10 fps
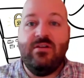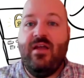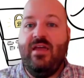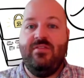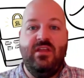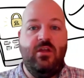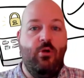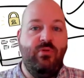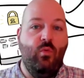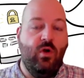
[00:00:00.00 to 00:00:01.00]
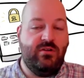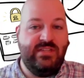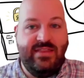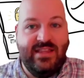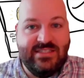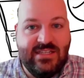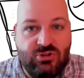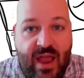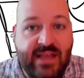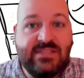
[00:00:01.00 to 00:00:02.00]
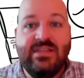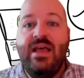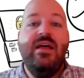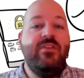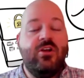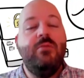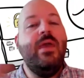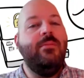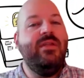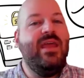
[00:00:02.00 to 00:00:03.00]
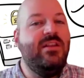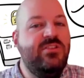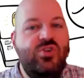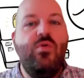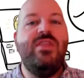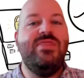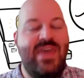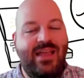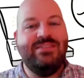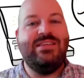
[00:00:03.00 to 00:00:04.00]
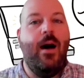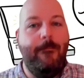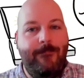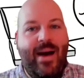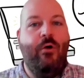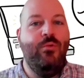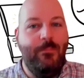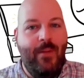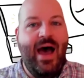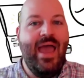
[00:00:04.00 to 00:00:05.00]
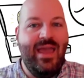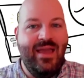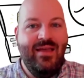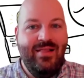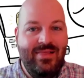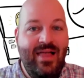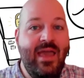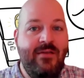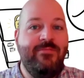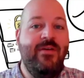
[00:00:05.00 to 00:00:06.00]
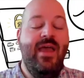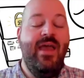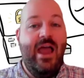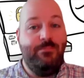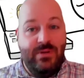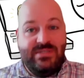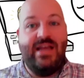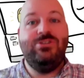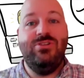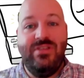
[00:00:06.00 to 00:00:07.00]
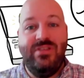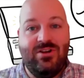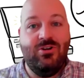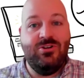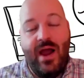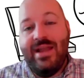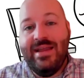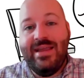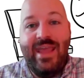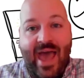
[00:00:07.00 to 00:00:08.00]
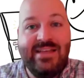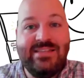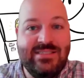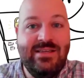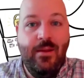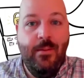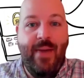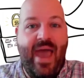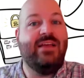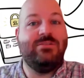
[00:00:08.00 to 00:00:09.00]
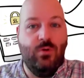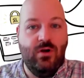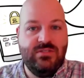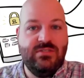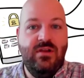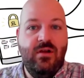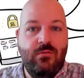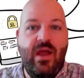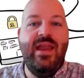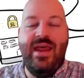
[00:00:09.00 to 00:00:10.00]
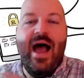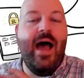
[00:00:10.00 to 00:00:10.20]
Anthony Gerbi works at this address. They're going to be able to intuit things about my life and potentially start trying to guess passwords, right? And